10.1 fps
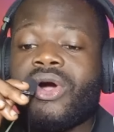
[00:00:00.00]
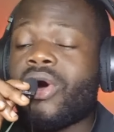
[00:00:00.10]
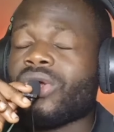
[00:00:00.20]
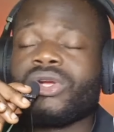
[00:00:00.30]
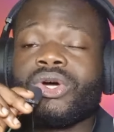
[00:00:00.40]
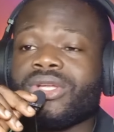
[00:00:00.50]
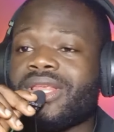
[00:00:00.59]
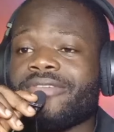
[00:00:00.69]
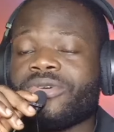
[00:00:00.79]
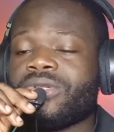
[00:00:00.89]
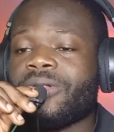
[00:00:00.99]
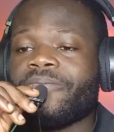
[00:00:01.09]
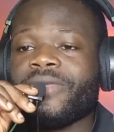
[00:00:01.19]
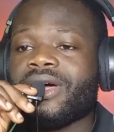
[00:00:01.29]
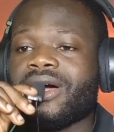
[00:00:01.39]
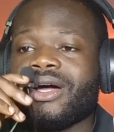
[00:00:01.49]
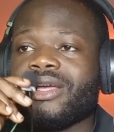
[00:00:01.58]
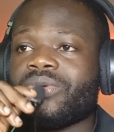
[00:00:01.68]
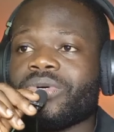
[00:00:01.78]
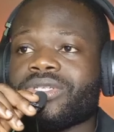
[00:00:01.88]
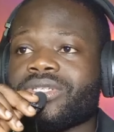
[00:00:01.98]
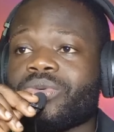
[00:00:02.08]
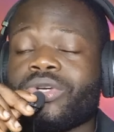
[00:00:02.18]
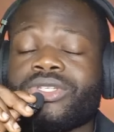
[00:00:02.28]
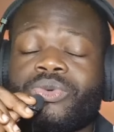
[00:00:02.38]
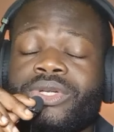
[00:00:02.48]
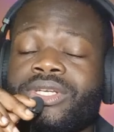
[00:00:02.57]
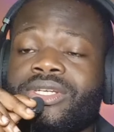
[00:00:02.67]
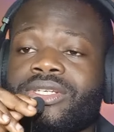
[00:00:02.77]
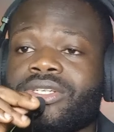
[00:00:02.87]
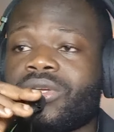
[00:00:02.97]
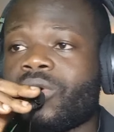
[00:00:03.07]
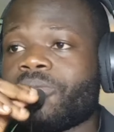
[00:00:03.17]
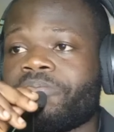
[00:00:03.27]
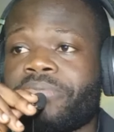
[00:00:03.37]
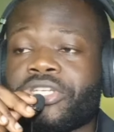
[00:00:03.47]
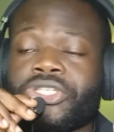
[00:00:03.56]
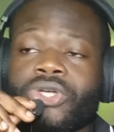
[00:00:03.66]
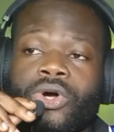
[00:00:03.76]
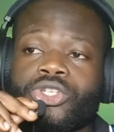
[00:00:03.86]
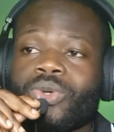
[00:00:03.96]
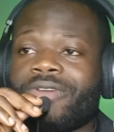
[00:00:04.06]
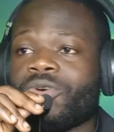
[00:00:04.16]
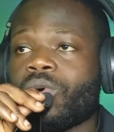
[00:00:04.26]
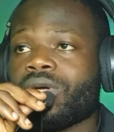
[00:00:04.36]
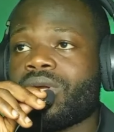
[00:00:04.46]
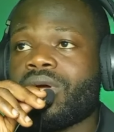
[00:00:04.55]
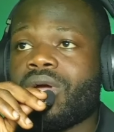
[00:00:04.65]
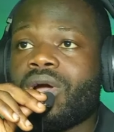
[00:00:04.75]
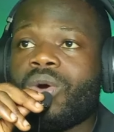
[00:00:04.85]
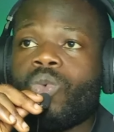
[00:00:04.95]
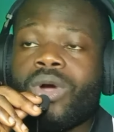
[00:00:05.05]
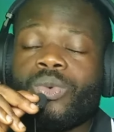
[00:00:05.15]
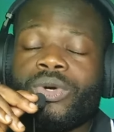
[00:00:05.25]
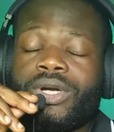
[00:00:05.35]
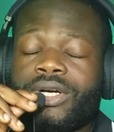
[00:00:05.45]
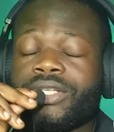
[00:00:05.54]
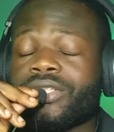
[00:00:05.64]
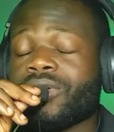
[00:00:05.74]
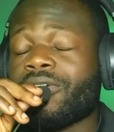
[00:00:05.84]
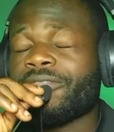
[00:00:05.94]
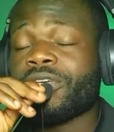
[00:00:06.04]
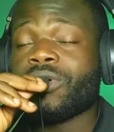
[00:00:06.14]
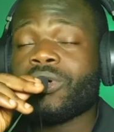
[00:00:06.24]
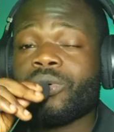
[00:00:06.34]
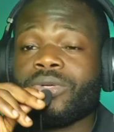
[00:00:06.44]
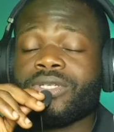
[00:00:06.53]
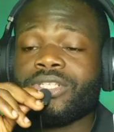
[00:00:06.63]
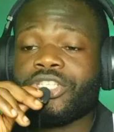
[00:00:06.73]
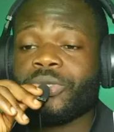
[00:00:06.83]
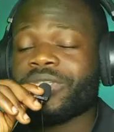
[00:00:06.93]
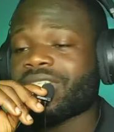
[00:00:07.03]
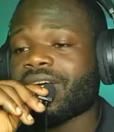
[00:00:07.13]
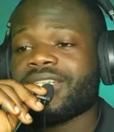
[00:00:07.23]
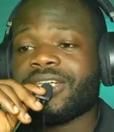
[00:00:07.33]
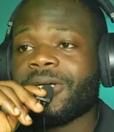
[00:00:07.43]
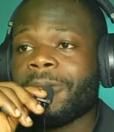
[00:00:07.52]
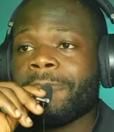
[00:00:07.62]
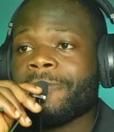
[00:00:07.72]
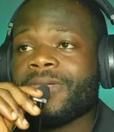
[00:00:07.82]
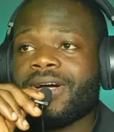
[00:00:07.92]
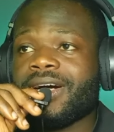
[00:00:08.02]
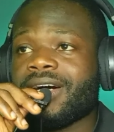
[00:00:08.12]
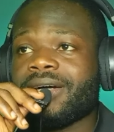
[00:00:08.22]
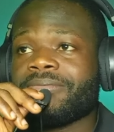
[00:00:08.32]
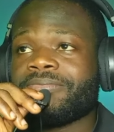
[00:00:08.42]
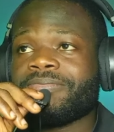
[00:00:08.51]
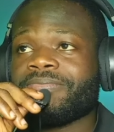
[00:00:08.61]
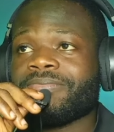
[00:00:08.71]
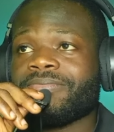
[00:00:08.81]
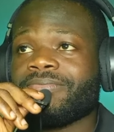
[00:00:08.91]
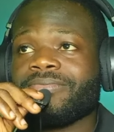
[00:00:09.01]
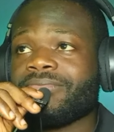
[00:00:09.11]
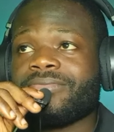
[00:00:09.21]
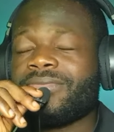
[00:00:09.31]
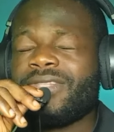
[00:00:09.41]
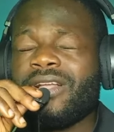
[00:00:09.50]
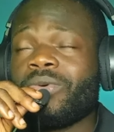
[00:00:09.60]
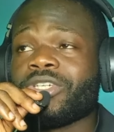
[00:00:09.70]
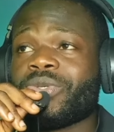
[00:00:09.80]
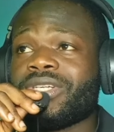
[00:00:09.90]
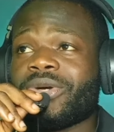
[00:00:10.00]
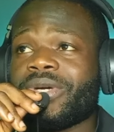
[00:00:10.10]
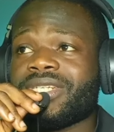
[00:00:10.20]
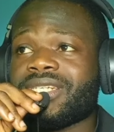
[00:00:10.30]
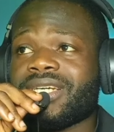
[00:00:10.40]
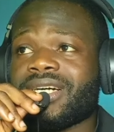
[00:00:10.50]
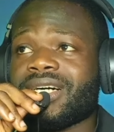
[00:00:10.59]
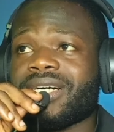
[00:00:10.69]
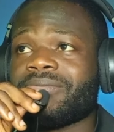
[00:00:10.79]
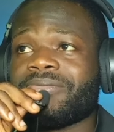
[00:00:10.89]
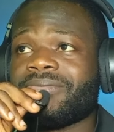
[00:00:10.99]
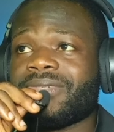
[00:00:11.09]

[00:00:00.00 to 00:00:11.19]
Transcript: on another level. It was a really, you know, big shock to everyone when we learned of, you know, his suicide. It was really crazy. I